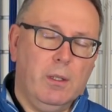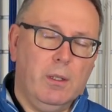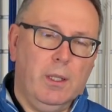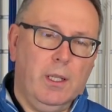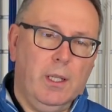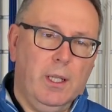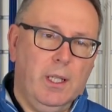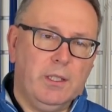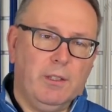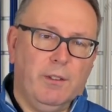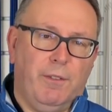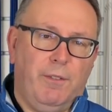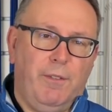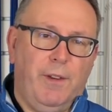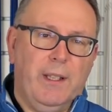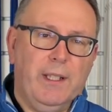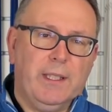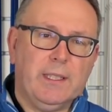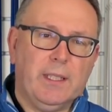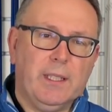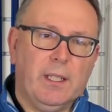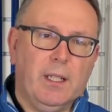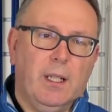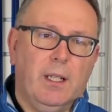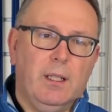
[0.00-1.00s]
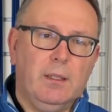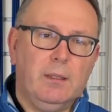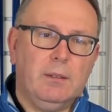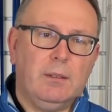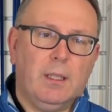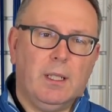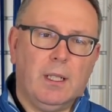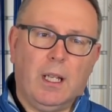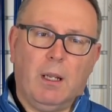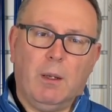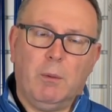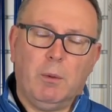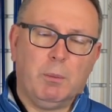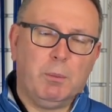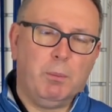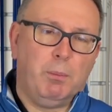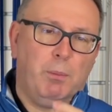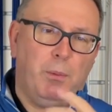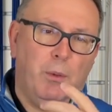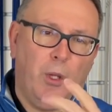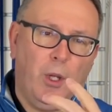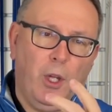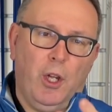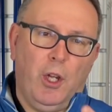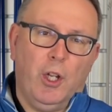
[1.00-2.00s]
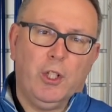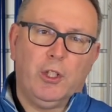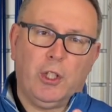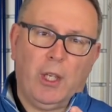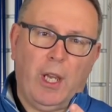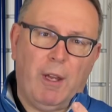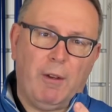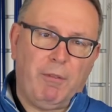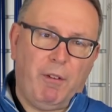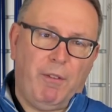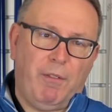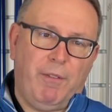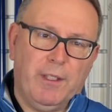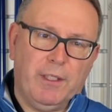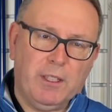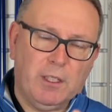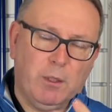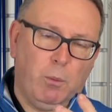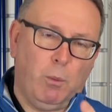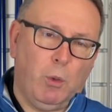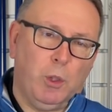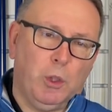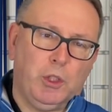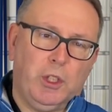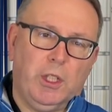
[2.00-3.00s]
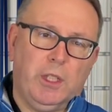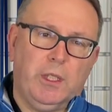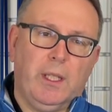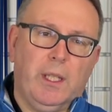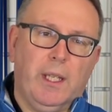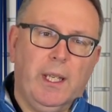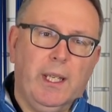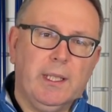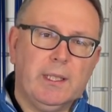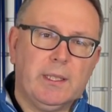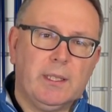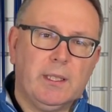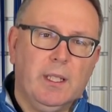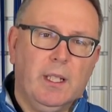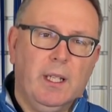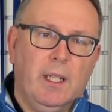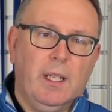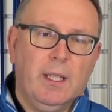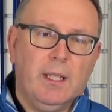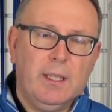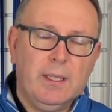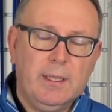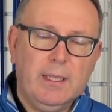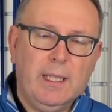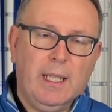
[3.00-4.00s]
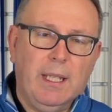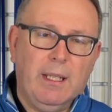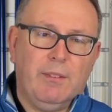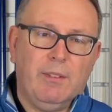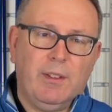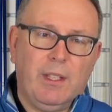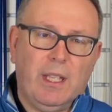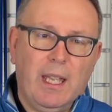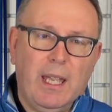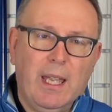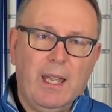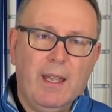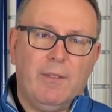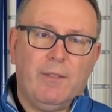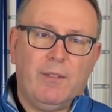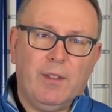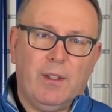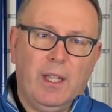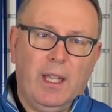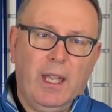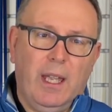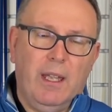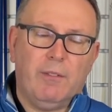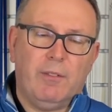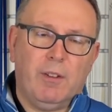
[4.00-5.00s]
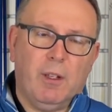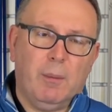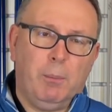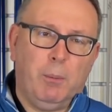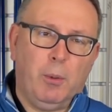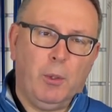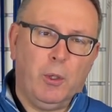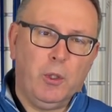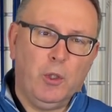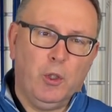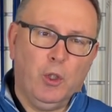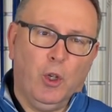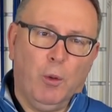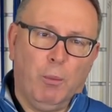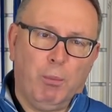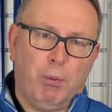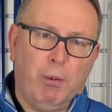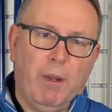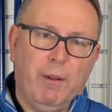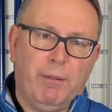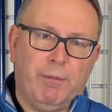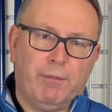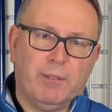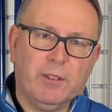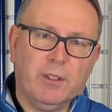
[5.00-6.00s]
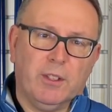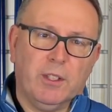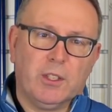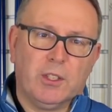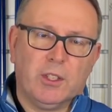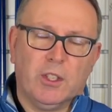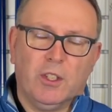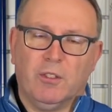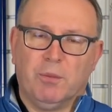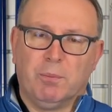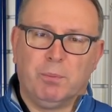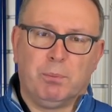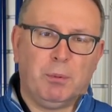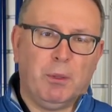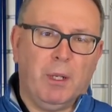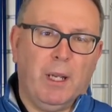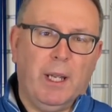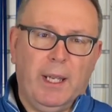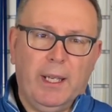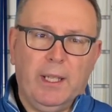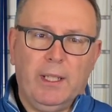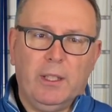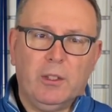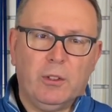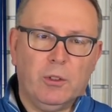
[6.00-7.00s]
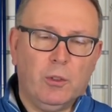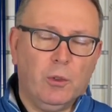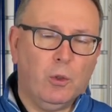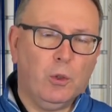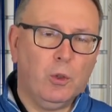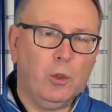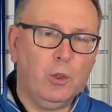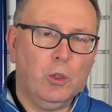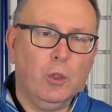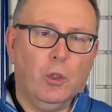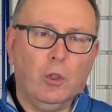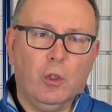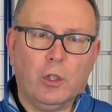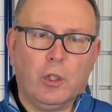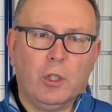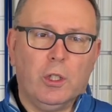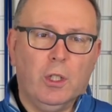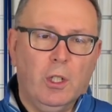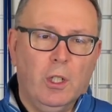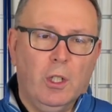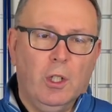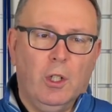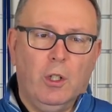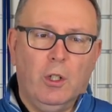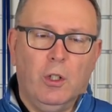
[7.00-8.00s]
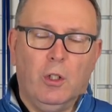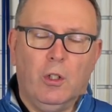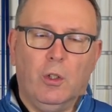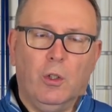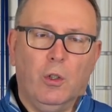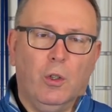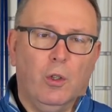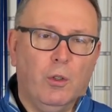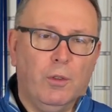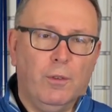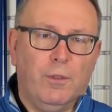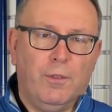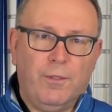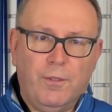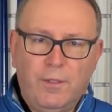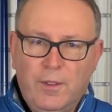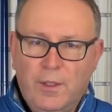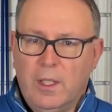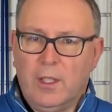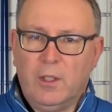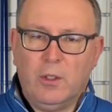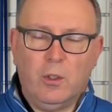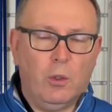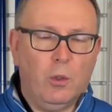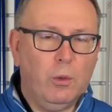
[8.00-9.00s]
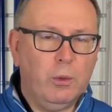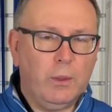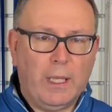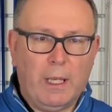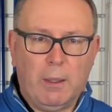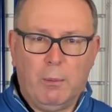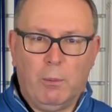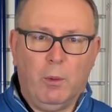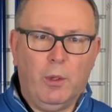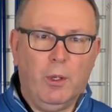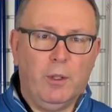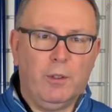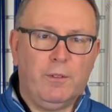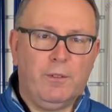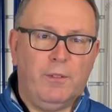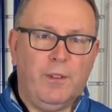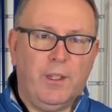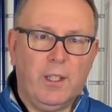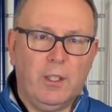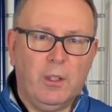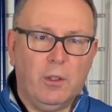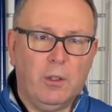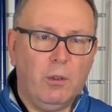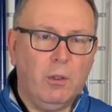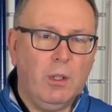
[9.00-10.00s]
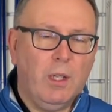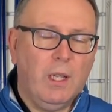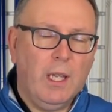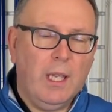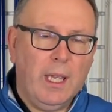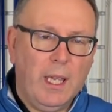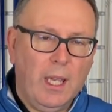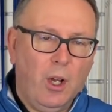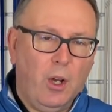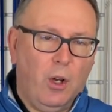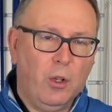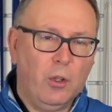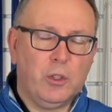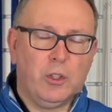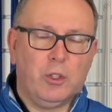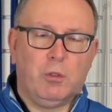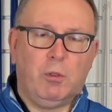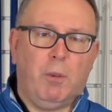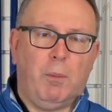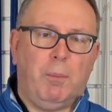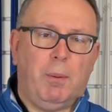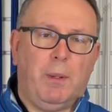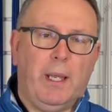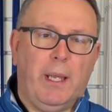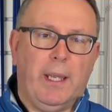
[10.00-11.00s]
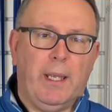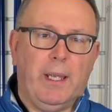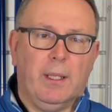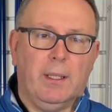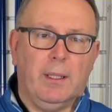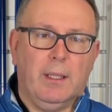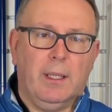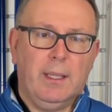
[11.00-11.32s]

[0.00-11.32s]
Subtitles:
As a fitter, and I would urge every fitter watching this, never, ever, ever put your preference of brand or look or feel, that word feel, onto a player.